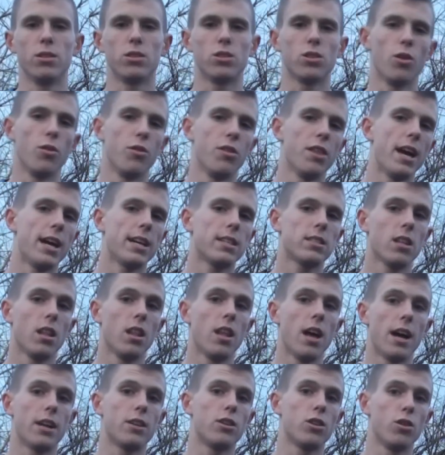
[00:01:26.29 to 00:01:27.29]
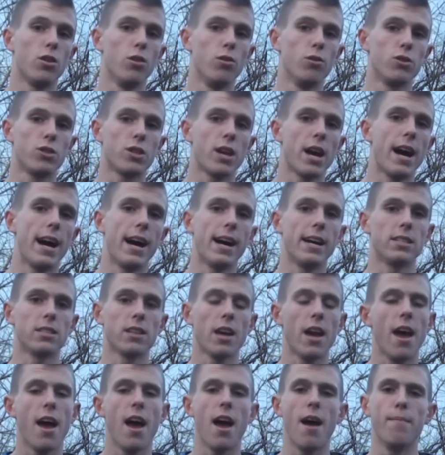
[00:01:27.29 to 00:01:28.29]
So thanks a lot to those guys,
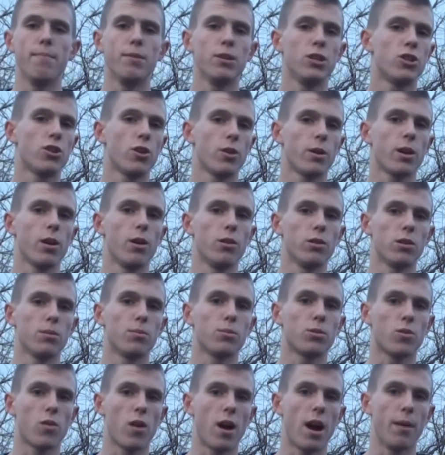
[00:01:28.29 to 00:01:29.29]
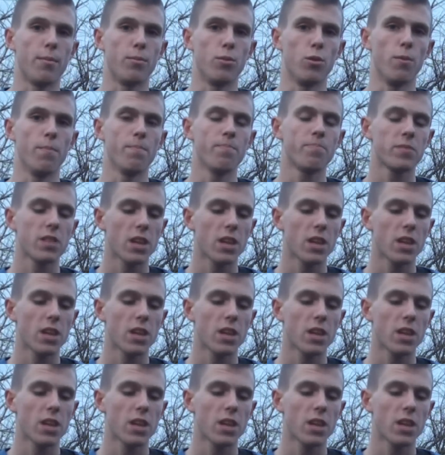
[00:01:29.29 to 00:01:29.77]
and be sure to go subscribe to them.